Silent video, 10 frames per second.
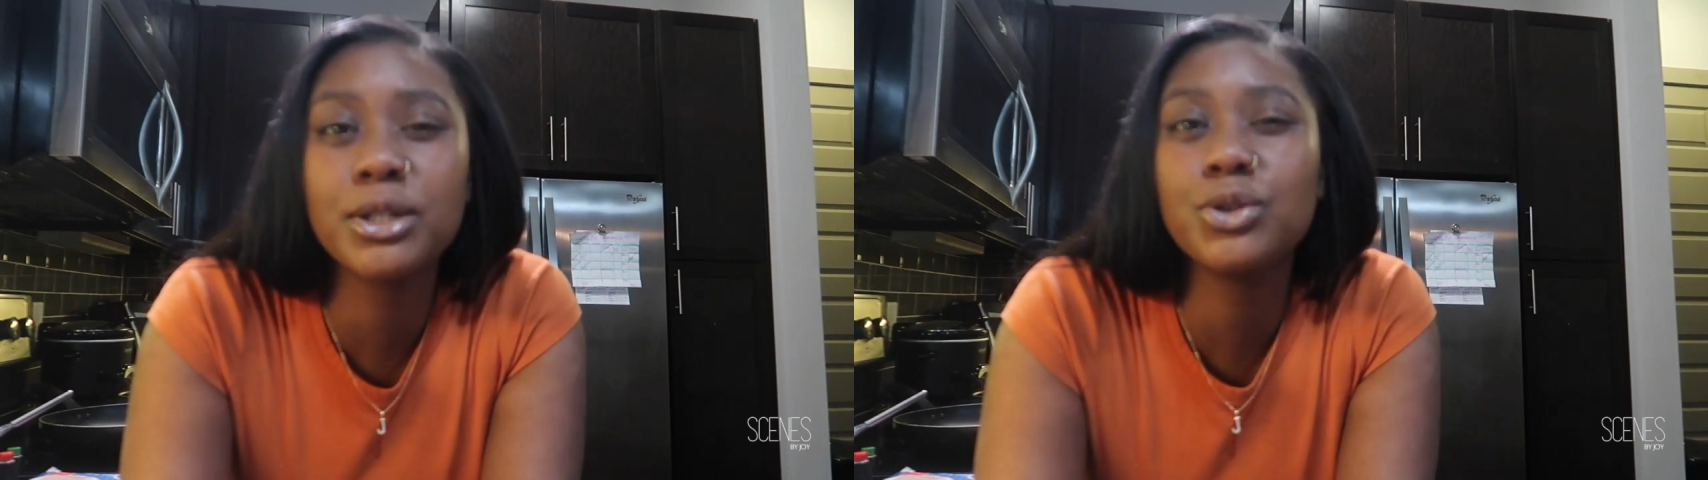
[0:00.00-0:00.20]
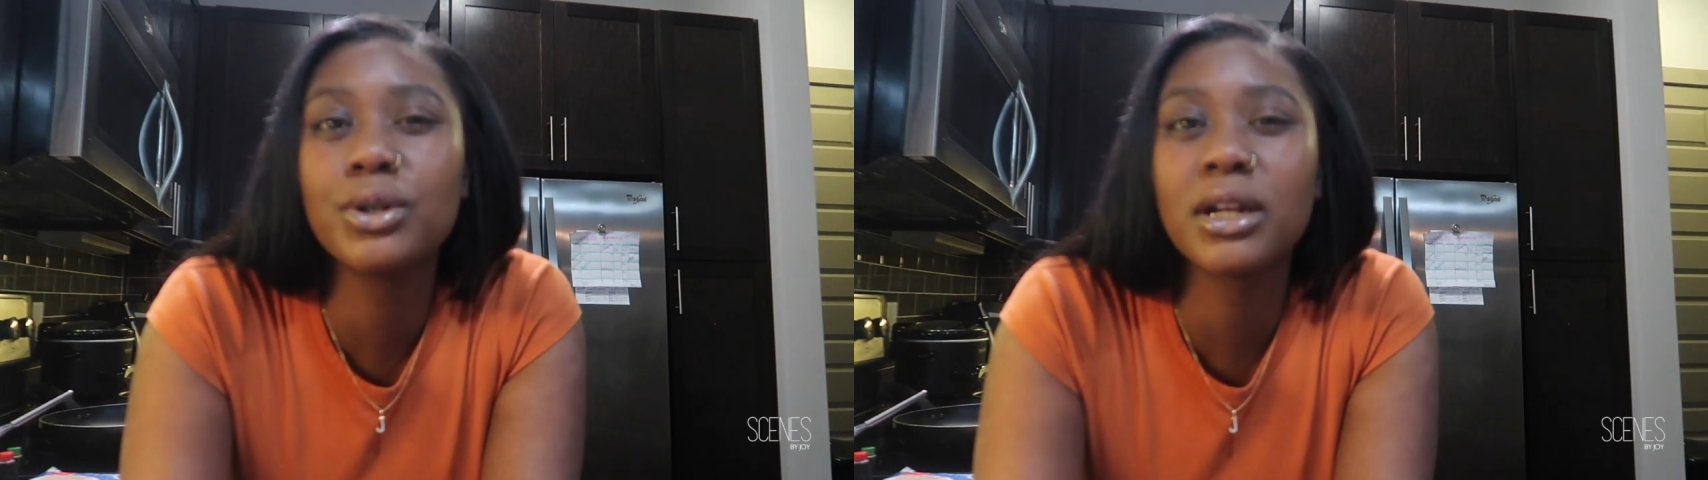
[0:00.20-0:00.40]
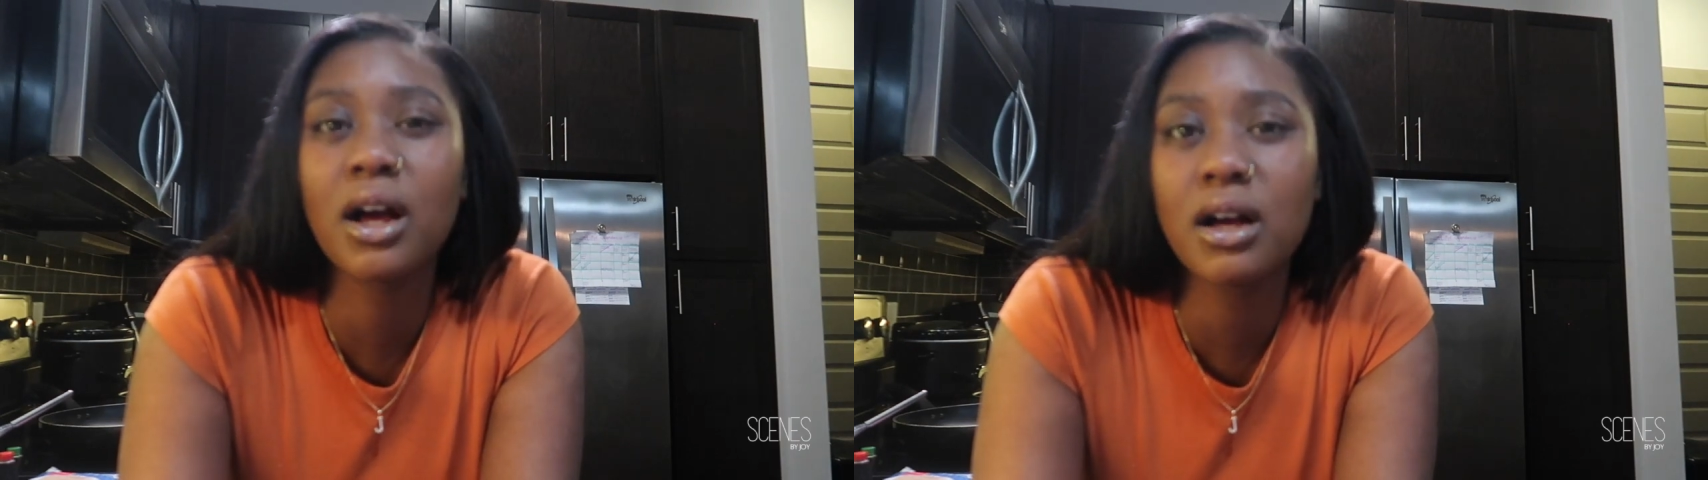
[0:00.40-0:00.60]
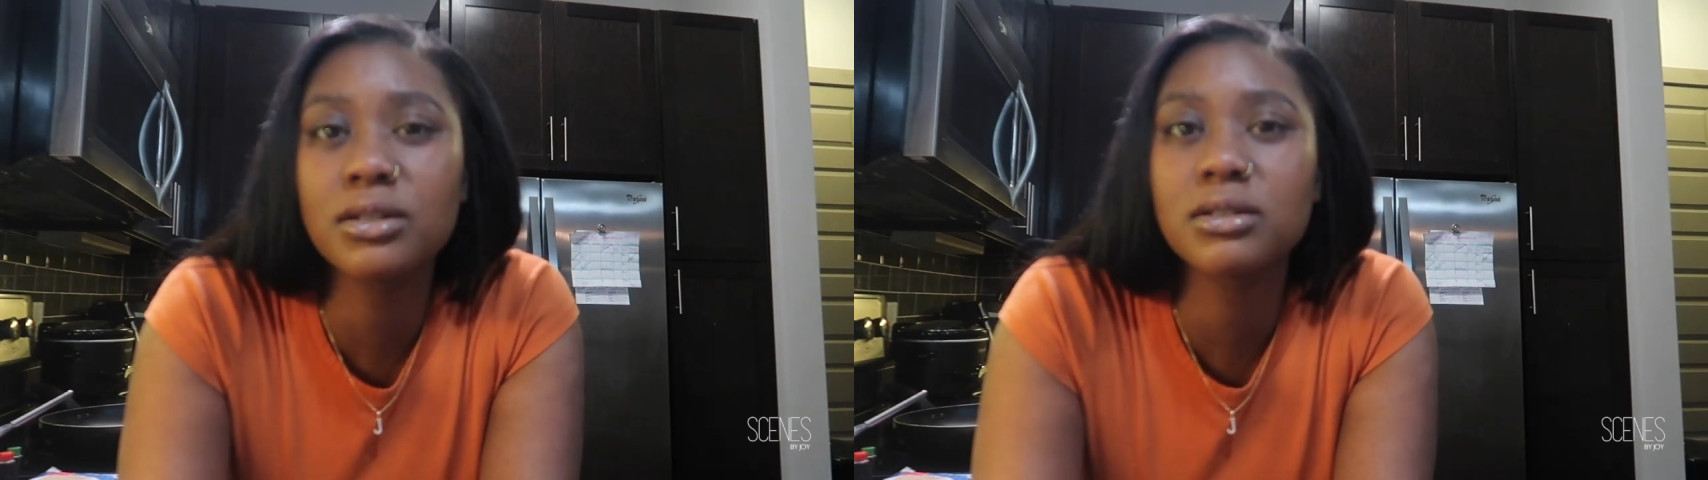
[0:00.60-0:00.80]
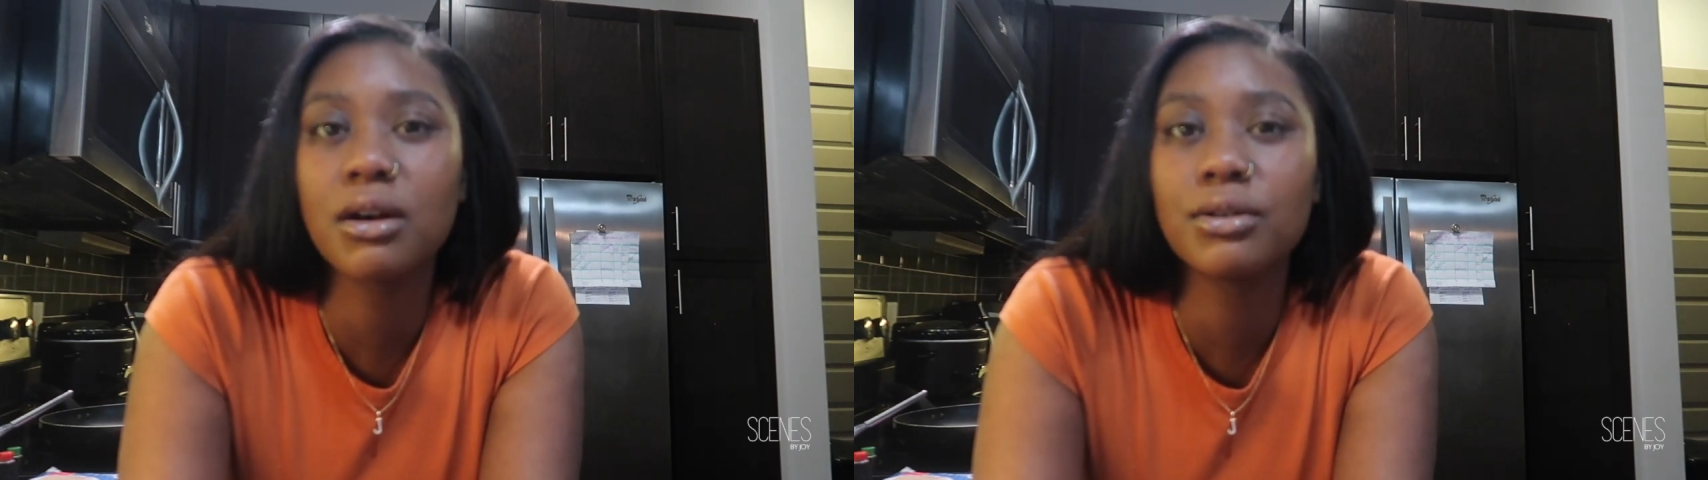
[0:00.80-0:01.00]
but you can
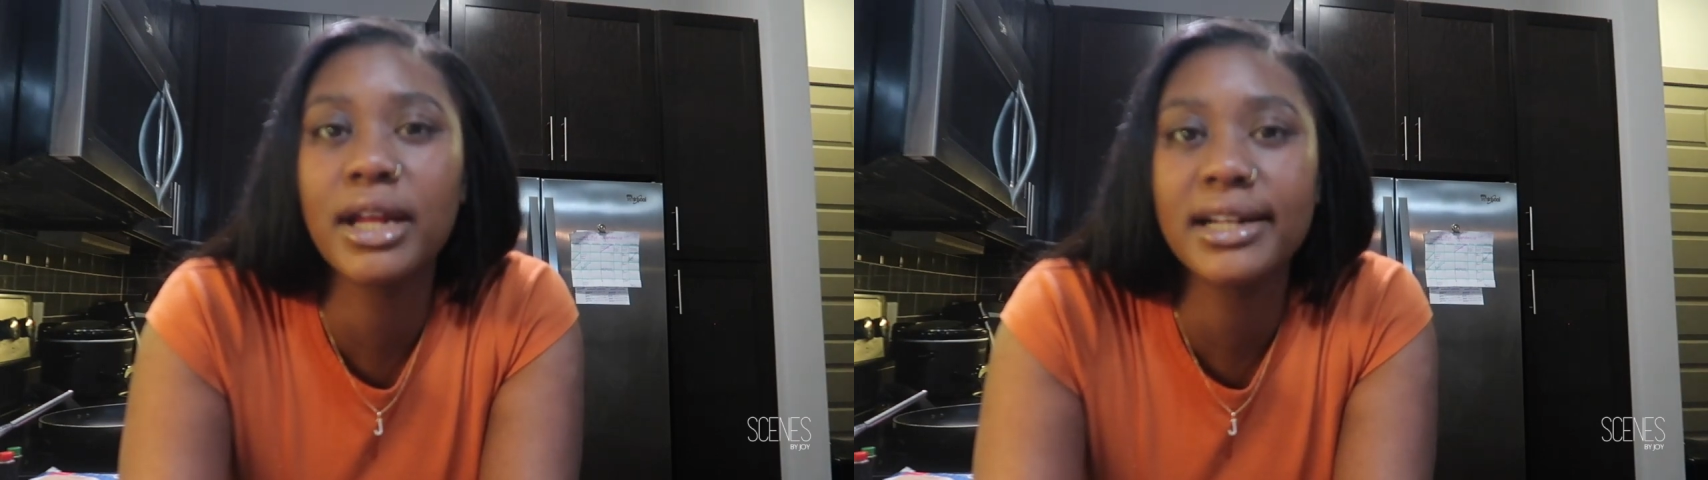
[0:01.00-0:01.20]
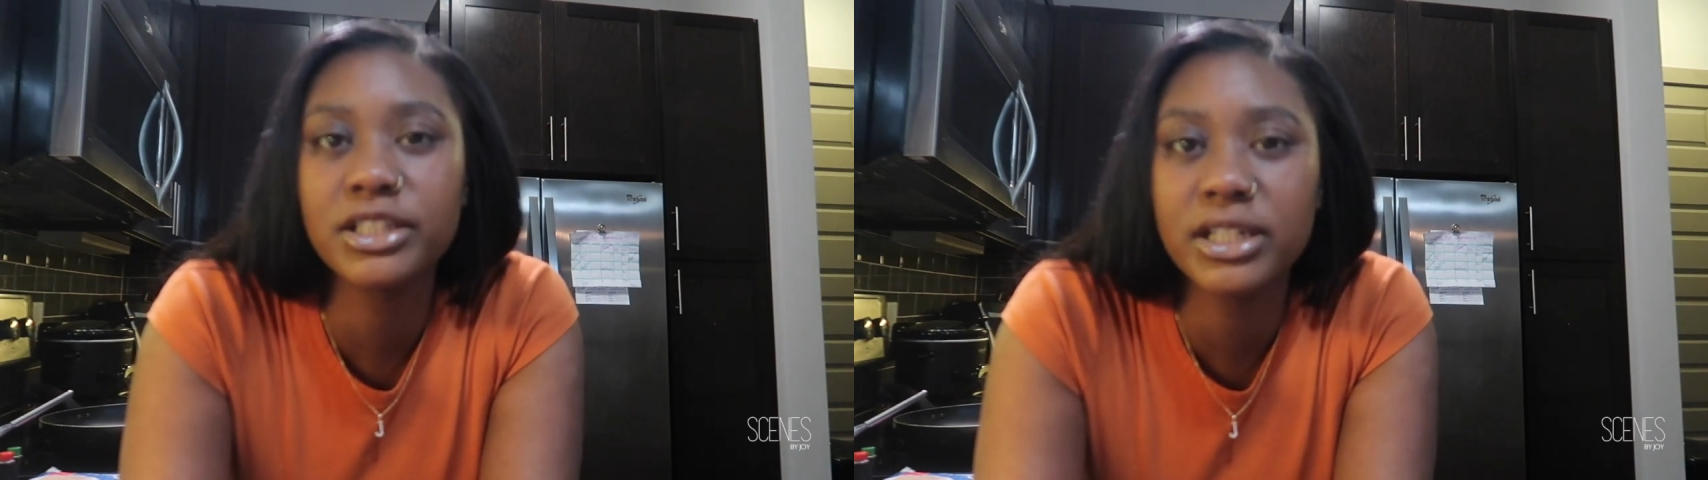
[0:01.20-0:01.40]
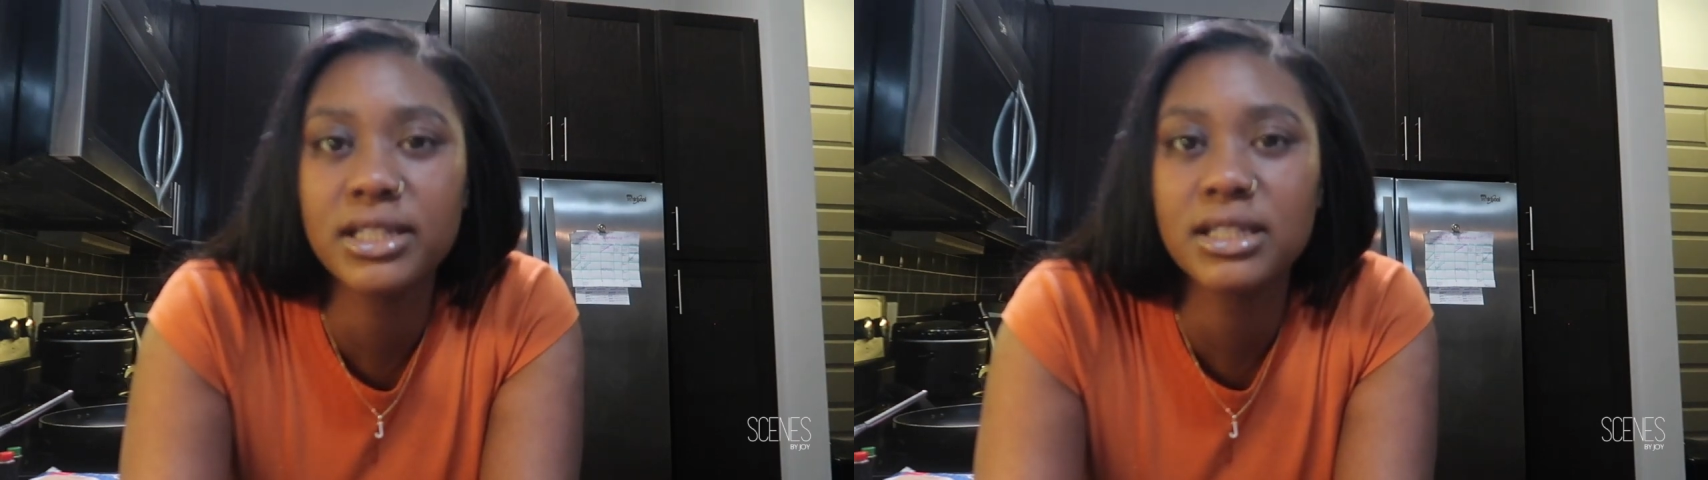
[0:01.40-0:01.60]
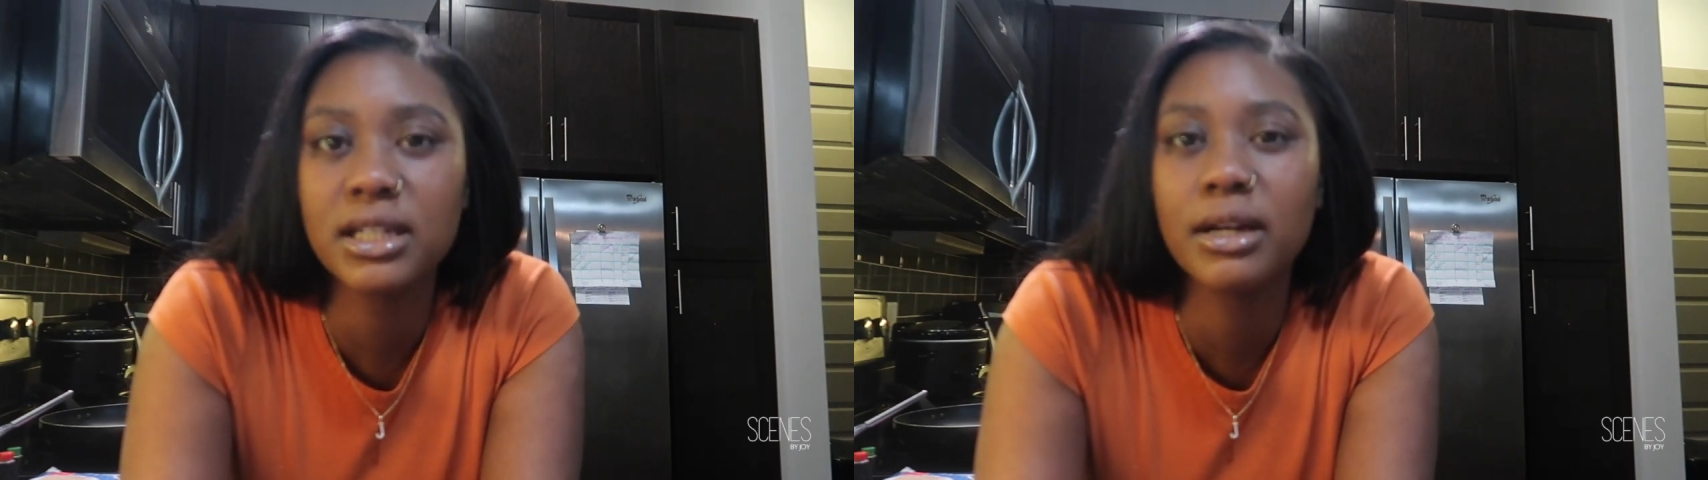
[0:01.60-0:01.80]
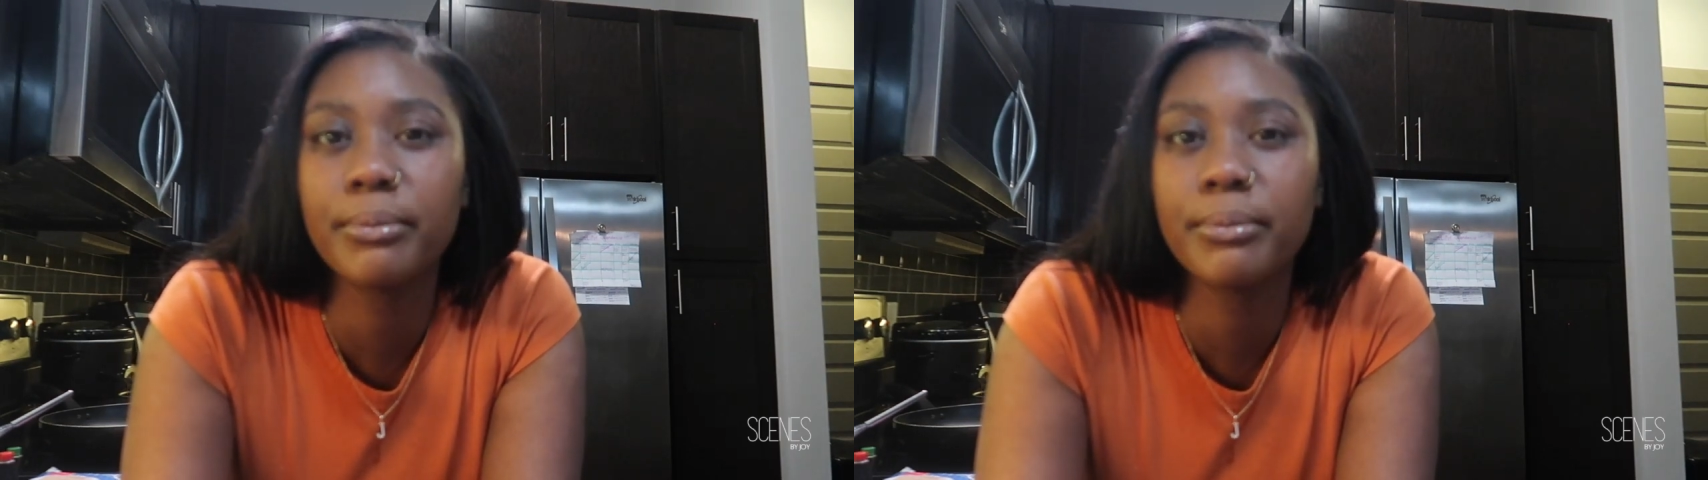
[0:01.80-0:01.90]
also digest it